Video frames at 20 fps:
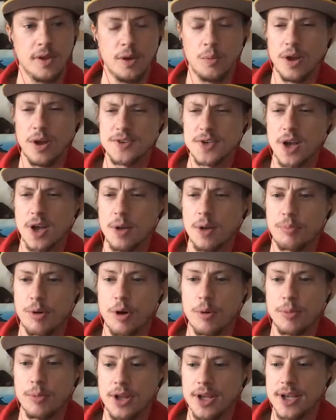We also got
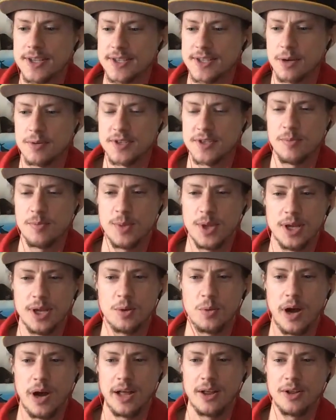permalinks. That was something a
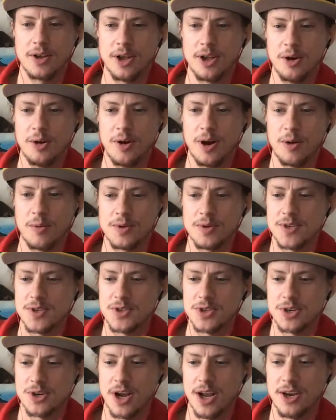while ago I wasn't
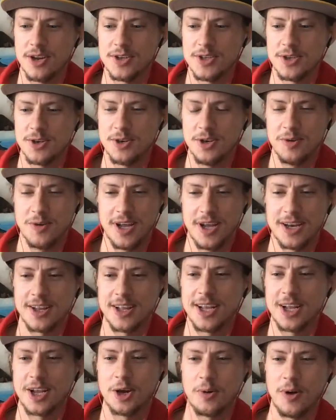sure how to do. You had to
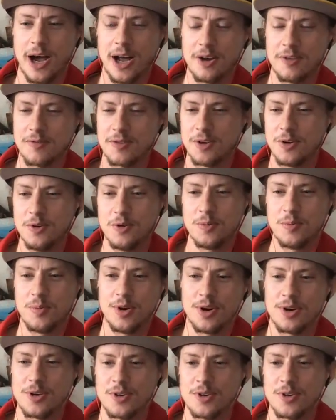like go out of Gutenberg